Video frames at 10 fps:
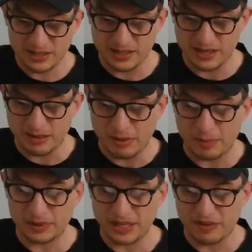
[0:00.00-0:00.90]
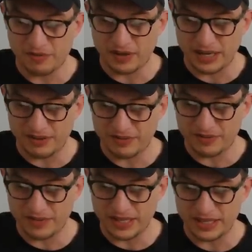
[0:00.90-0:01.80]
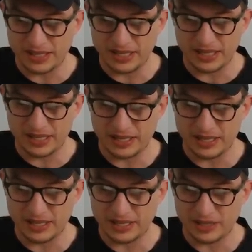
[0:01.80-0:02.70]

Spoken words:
Papali'i 5, and then